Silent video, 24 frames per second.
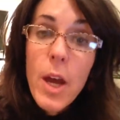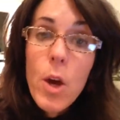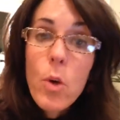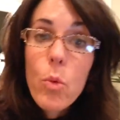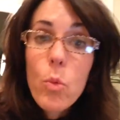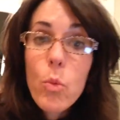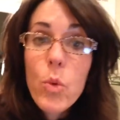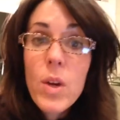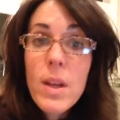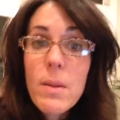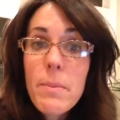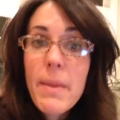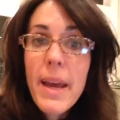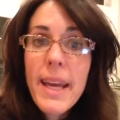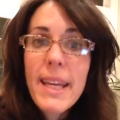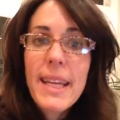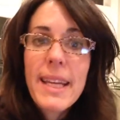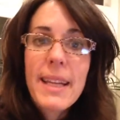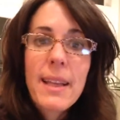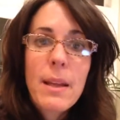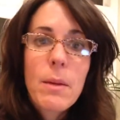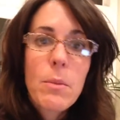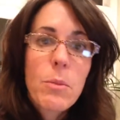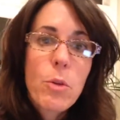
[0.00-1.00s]

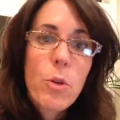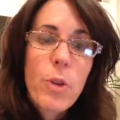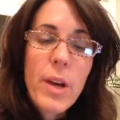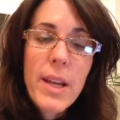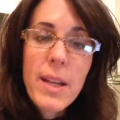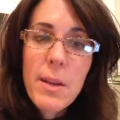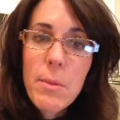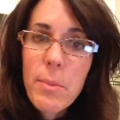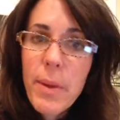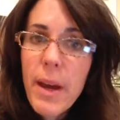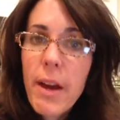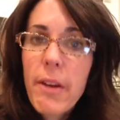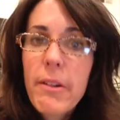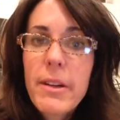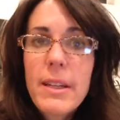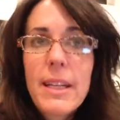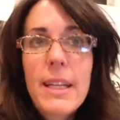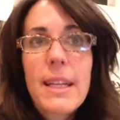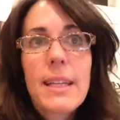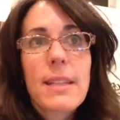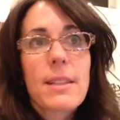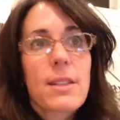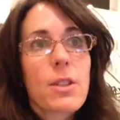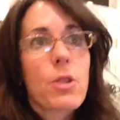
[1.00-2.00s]
remaking them, creating parodies,